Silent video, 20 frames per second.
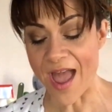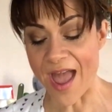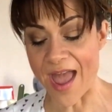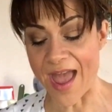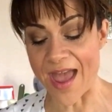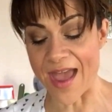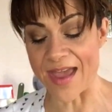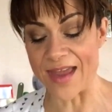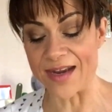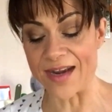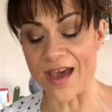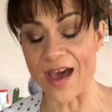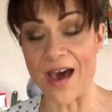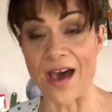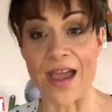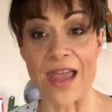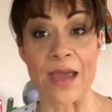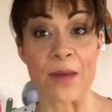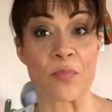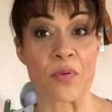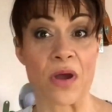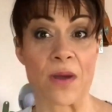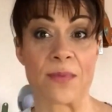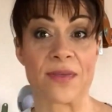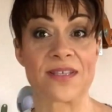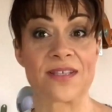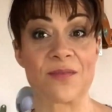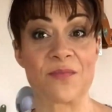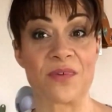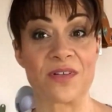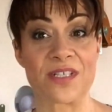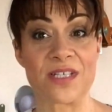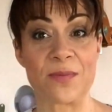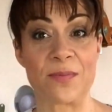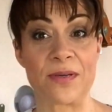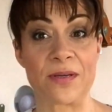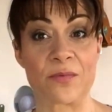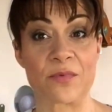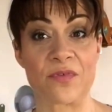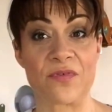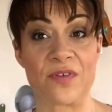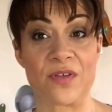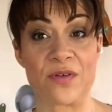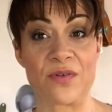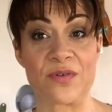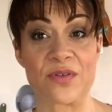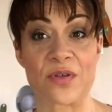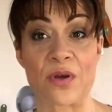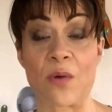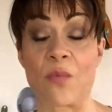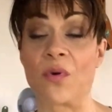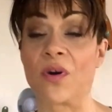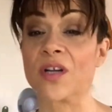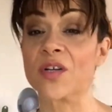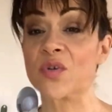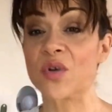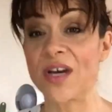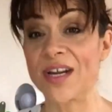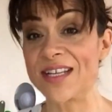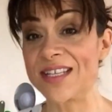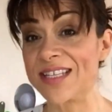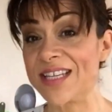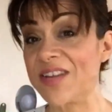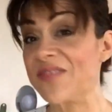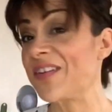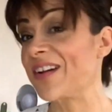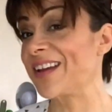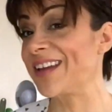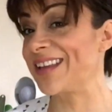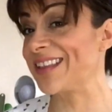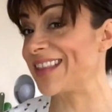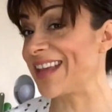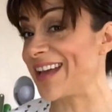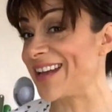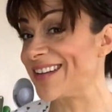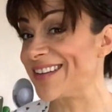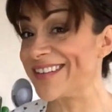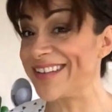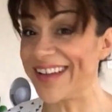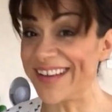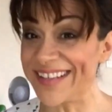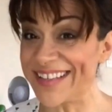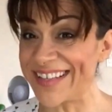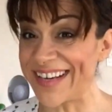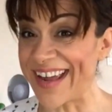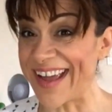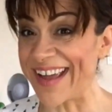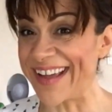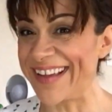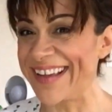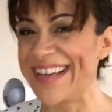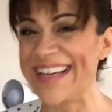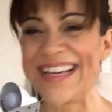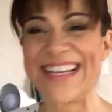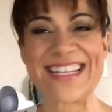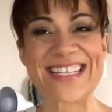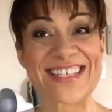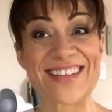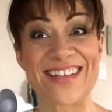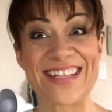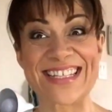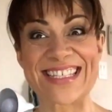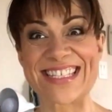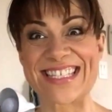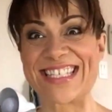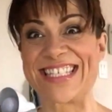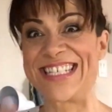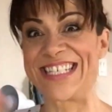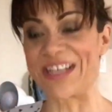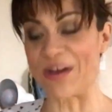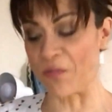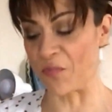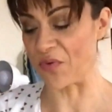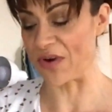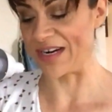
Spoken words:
And I had promised a multi-pin review, so I want to try to see if I can get that done today. So let's jump